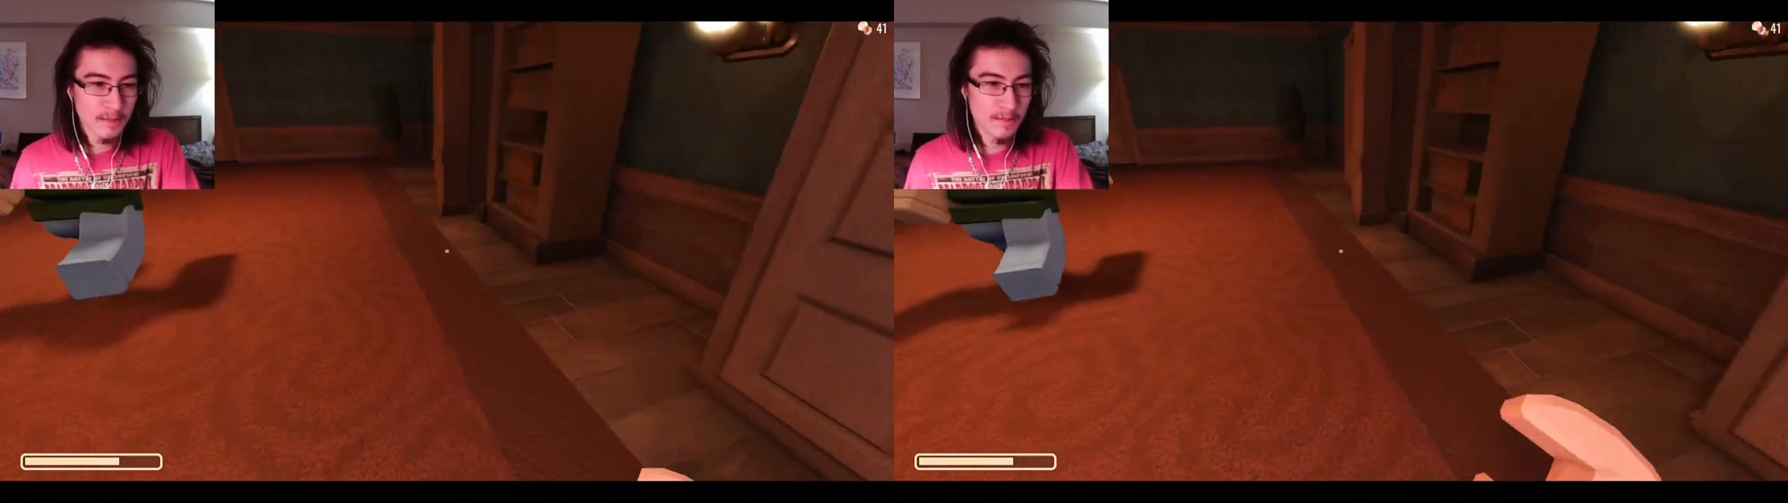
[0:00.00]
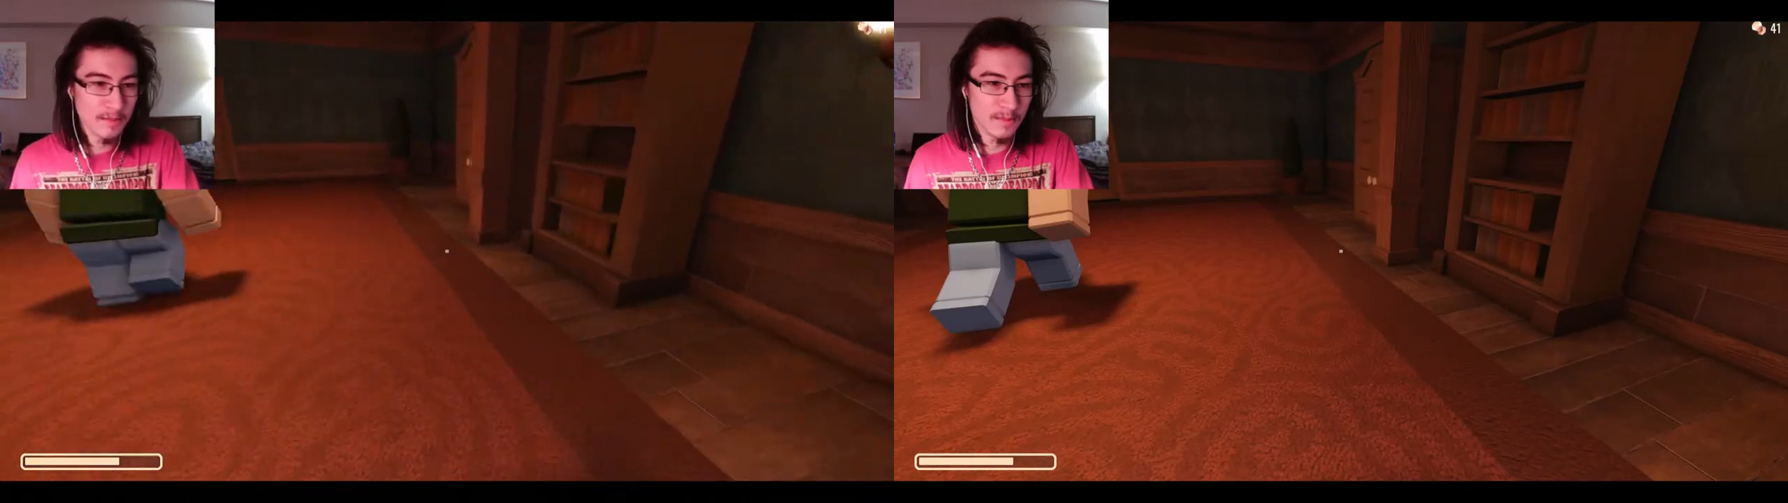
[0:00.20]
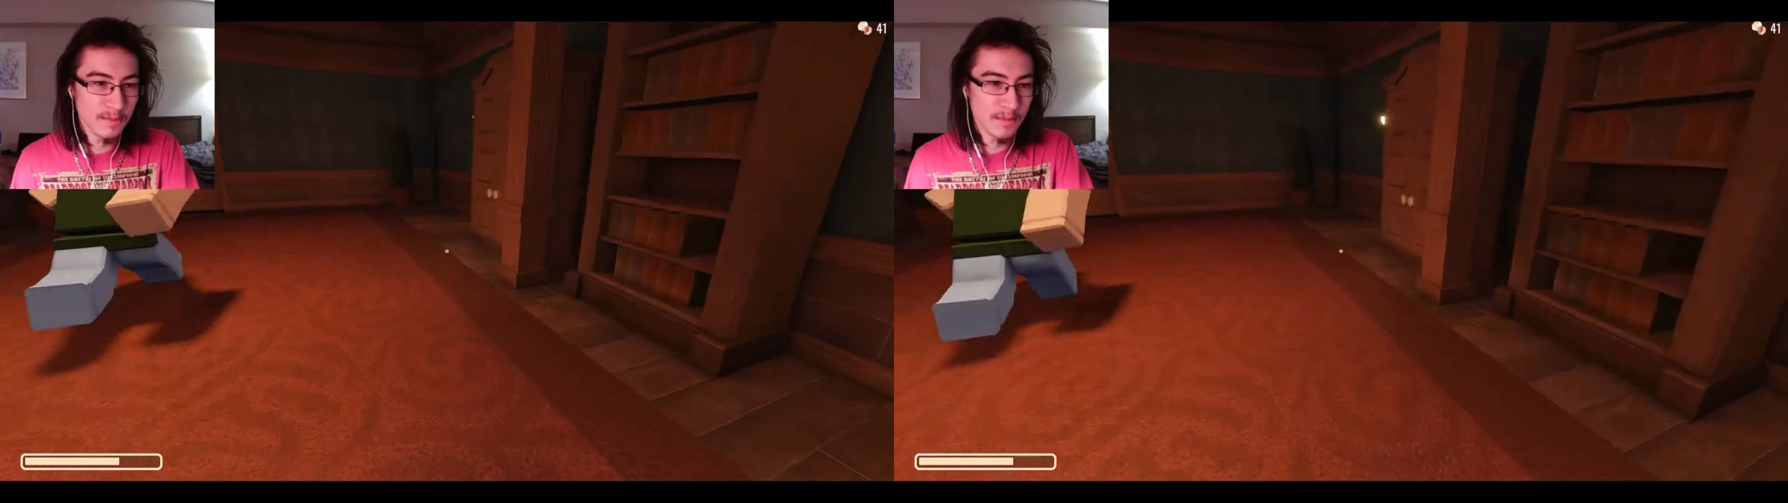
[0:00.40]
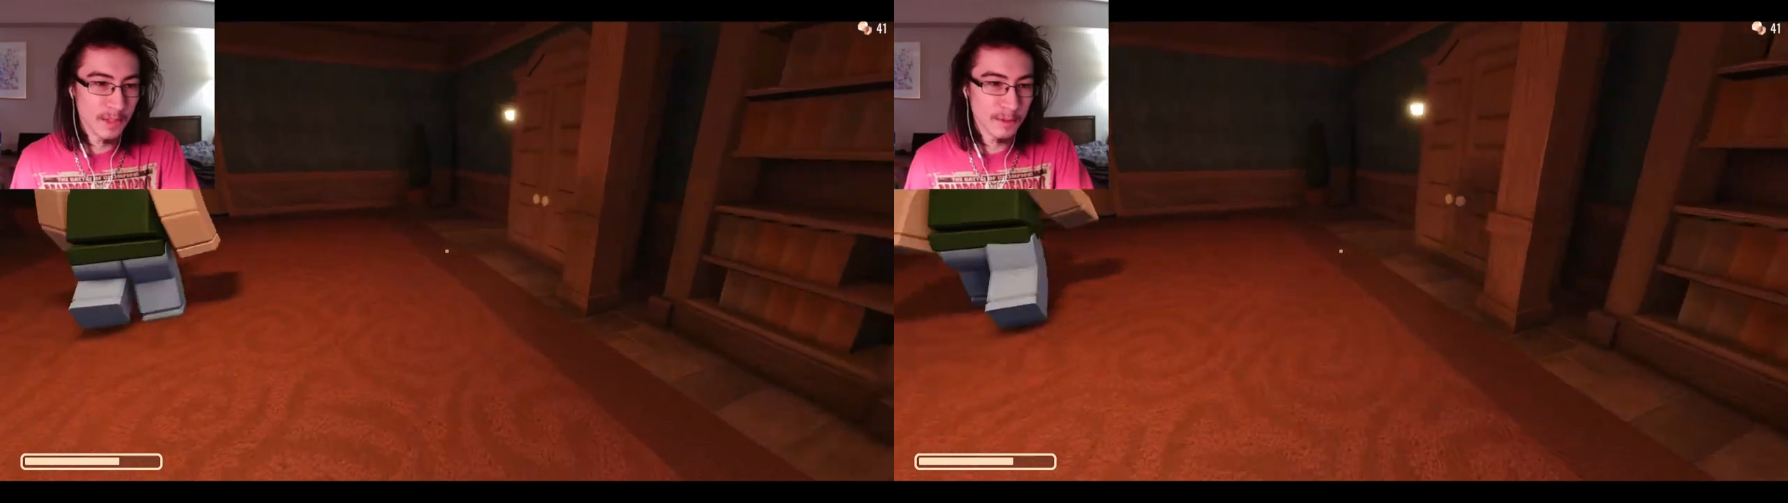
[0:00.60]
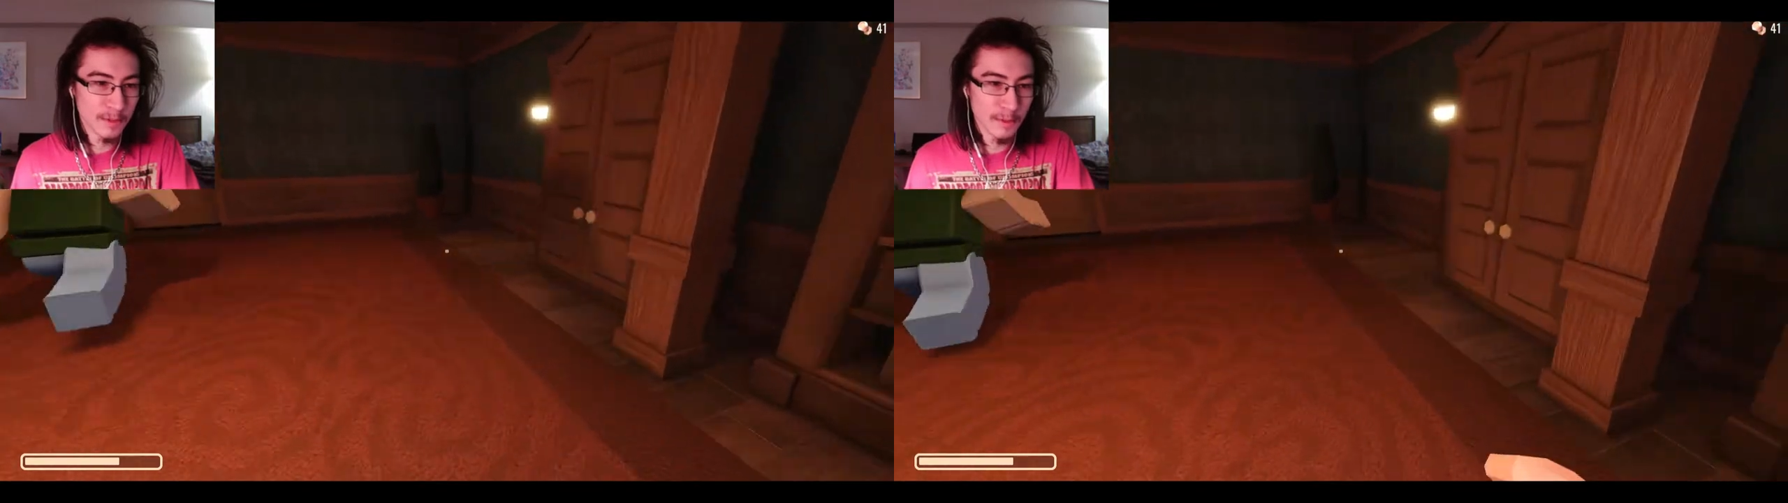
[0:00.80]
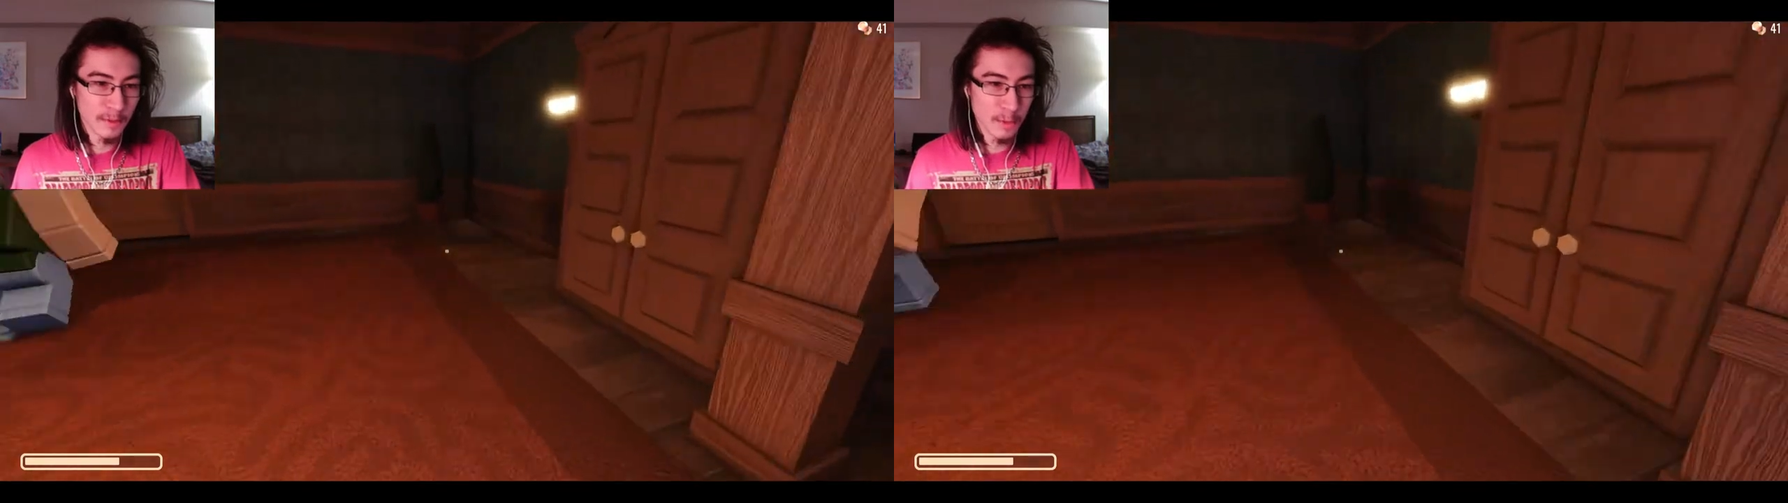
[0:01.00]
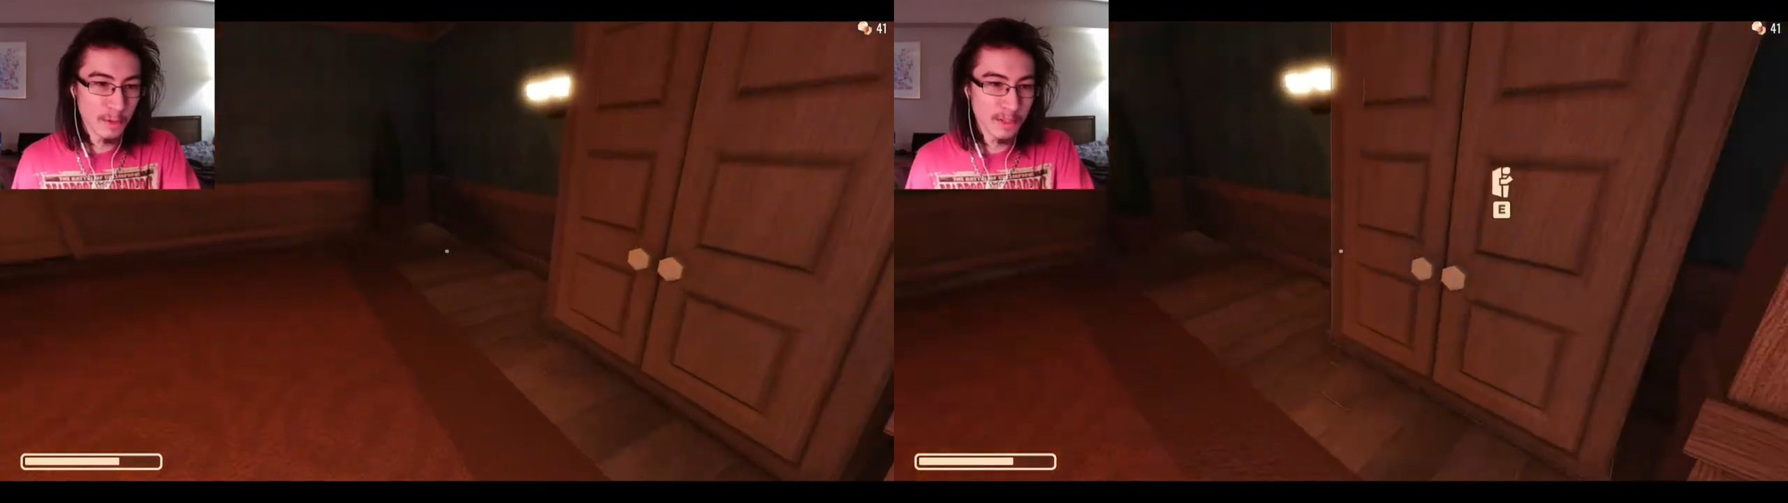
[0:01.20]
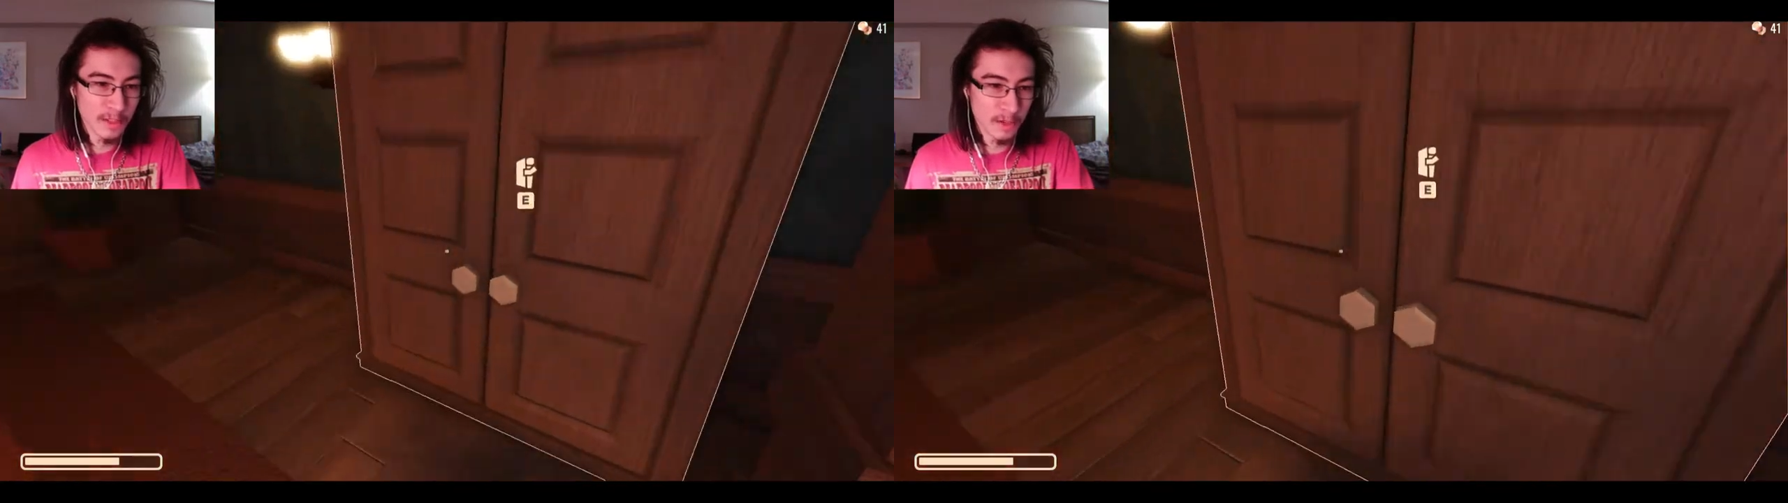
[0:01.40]
Hmm, there's still four
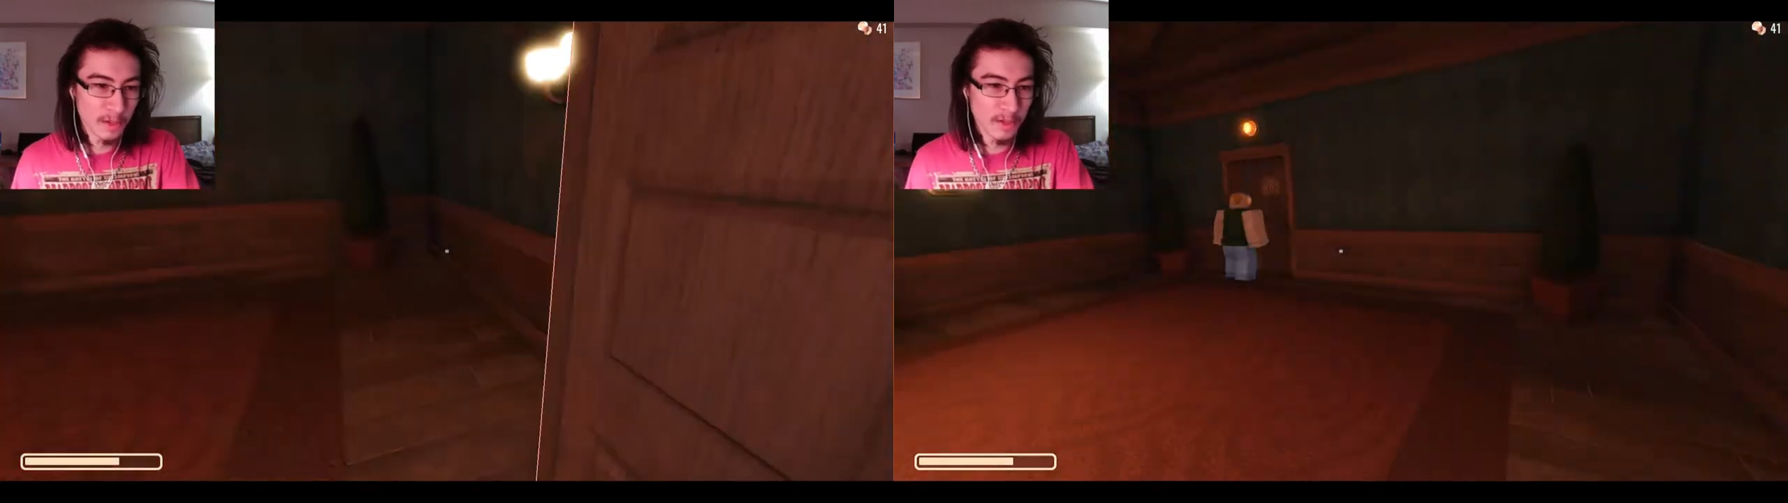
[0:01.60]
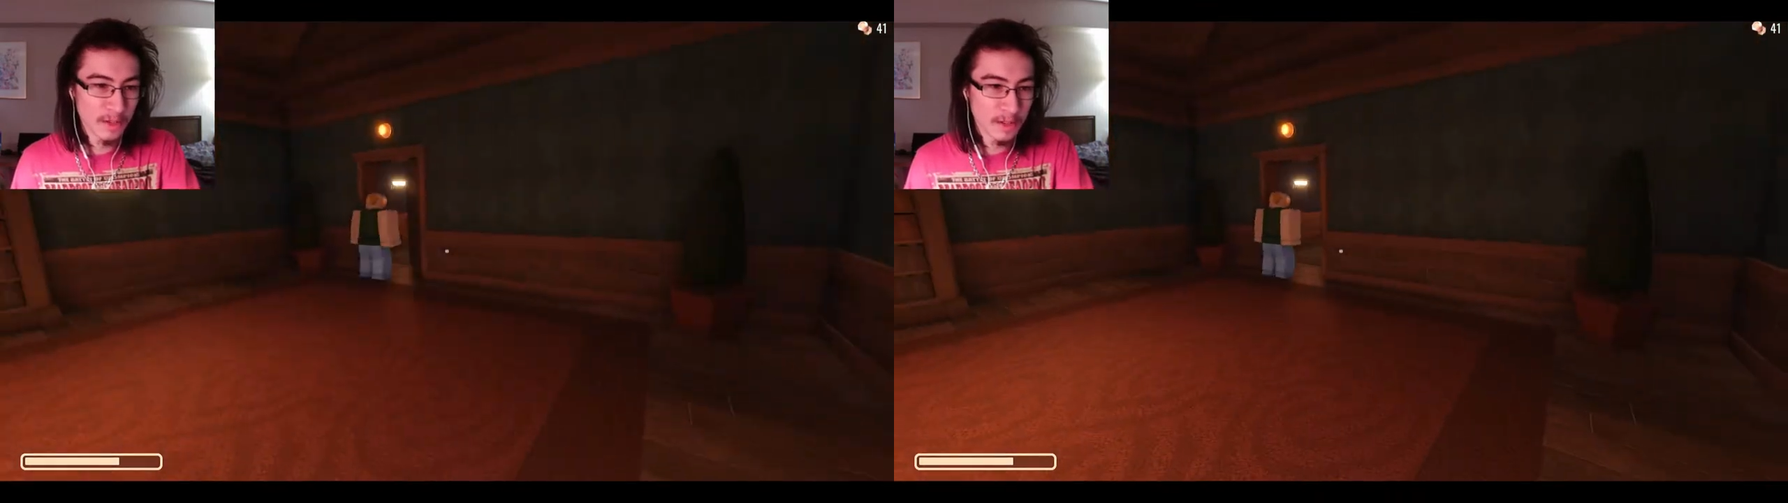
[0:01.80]
in here.